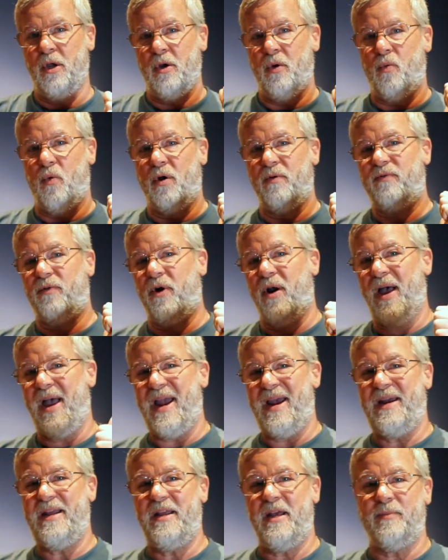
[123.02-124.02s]
one for our
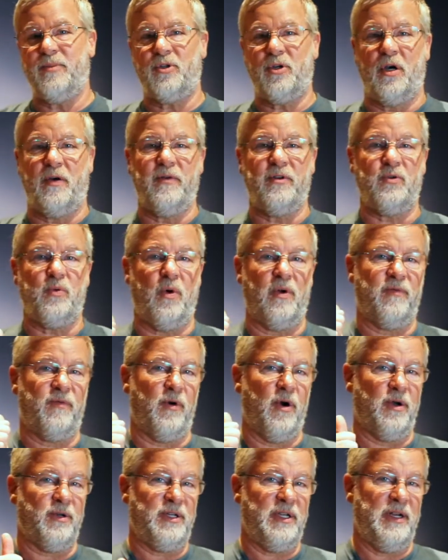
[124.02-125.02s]
8 a.m. service, one
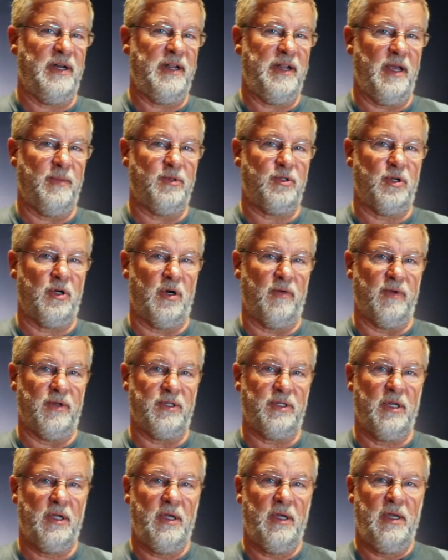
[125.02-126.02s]
for our 10 a.m.
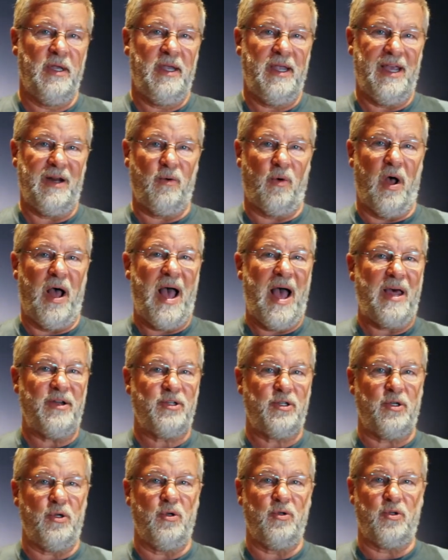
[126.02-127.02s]
service, and we'll
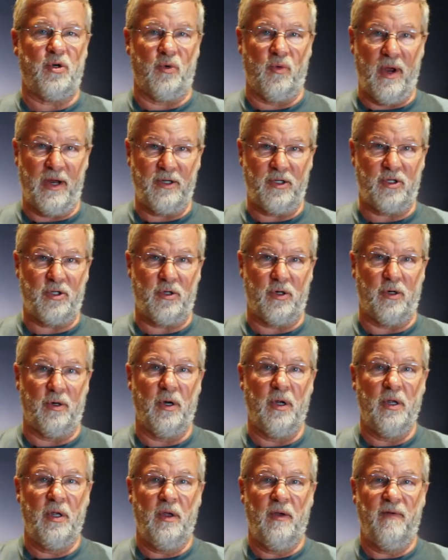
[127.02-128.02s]
ask you to register
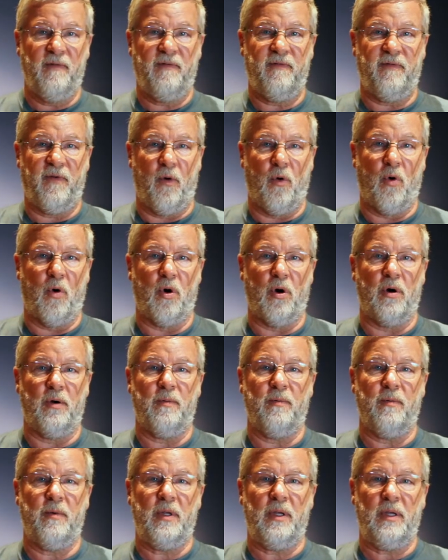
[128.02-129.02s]

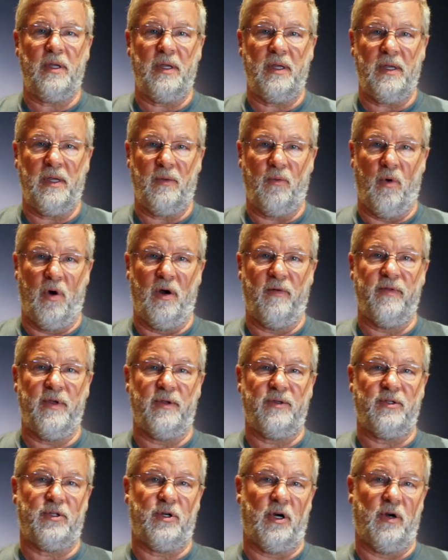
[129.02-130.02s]
for one of
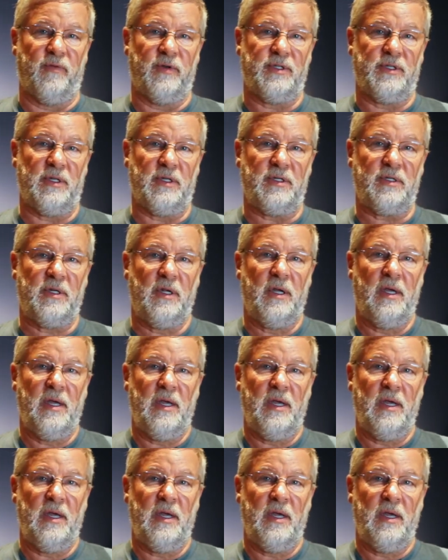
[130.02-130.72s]
those services.